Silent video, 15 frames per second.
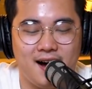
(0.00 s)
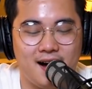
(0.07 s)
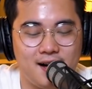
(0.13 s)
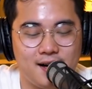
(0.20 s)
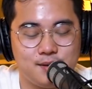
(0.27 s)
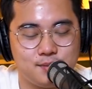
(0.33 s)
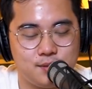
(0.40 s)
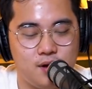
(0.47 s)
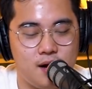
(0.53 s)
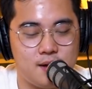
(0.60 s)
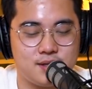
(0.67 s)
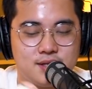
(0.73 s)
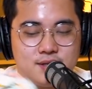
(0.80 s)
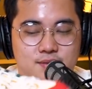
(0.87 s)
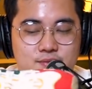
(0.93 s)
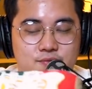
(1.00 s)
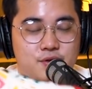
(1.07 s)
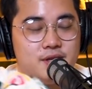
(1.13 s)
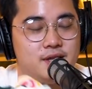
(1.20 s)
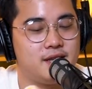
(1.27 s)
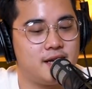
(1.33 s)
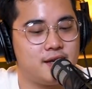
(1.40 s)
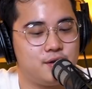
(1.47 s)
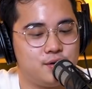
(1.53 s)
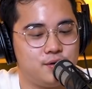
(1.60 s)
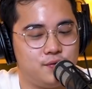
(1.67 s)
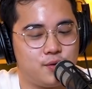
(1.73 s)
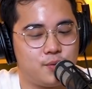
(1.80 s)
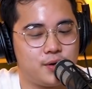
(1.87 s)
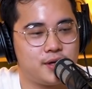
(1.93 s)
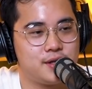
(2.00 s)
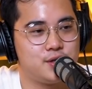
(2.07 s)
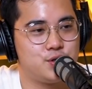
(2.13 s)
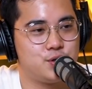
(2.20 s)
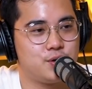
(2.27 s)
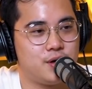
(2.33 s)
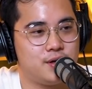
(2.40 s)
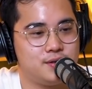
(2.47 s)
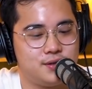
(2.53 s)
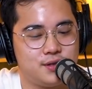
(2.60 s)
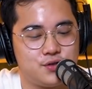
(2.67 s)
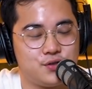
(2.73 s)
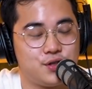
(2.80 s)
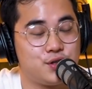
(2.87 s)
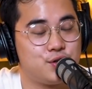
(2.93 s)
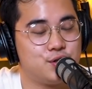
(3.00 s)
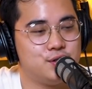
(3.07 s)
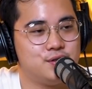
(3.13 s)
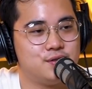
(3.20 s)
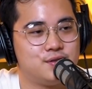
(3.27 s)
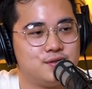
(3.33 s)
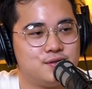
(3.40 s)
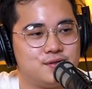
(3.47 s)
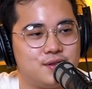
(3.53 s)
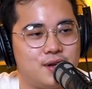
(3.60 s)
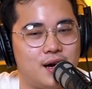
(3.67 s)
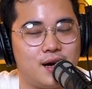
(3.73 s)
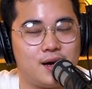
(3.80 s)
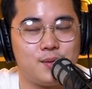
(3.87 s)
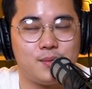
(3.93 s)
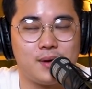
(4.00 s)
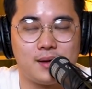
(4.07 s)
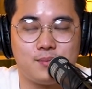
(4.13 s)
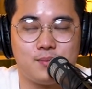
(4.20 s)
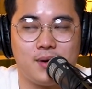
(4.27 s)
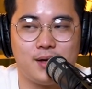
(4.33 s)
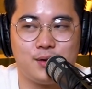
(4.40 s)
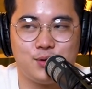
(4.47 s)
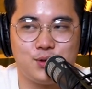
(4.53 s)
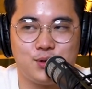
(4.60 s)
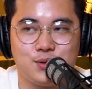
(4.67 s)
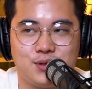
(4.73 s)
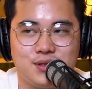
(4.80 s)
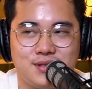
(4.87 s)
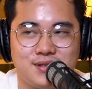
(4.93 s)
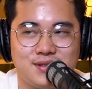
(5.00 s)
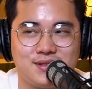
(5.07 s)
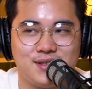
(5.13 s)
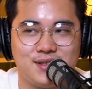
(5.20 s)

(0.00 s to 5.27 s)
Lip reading: No, I just really thank you for bringing this shoe on. It's really cool. I might buy new shoes this